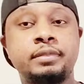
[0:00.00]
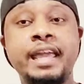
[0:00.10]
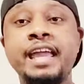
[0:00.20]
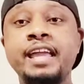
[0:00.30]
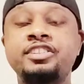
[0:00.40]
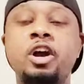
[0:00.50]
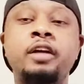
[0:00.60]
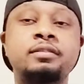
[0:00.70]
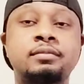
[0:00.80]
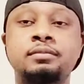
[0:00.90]
They
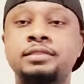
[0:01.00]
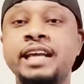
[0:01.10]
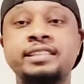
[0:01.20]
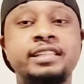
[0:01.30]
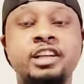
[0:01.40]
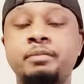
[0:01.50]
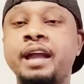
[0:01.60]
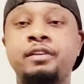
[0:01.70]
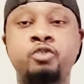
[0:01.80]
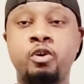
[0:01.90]
start texting each other
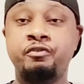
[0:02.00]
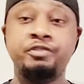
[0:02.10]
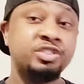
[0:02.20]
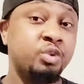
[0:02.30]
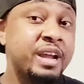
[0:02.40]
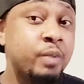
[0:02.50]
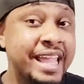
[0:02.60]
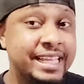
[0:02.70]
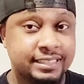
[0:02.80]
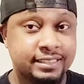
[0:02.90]
back and forth. For three
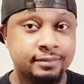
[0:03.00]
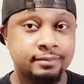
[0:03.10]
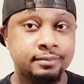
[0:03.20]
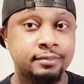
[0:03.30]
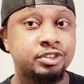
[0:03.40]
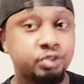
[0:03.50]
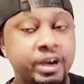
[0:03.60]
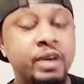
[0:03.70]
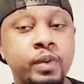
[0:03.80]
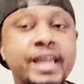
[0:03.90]
weeks,
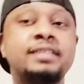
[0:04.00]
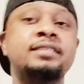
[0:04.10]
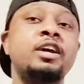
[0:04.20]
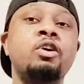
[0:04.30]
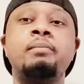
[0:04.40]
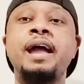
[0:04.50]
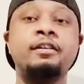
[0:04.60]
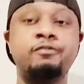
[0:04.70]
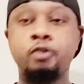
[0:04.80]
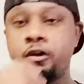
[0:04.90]
three weeks, they're going back
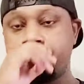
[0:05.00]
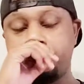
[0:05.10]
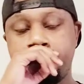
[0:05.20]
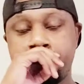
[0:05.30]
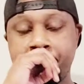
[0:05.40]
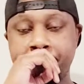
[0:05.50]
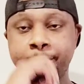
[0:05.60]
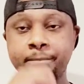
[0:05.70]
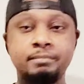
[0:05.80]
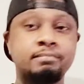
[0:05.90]
and forth.
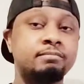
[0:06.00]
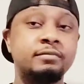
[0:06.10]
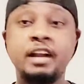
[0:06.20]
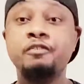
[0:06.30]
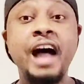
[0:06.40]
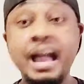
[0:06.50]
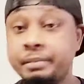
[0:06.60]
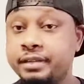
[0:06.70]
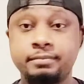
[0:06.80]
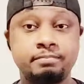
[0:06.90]
They're
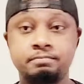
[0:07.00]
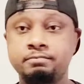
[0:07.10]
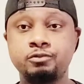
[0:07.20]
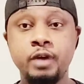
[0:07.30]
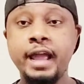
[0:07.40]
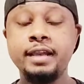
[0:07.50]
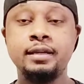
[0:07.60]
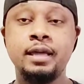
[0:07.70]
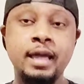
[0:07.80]
vibing right?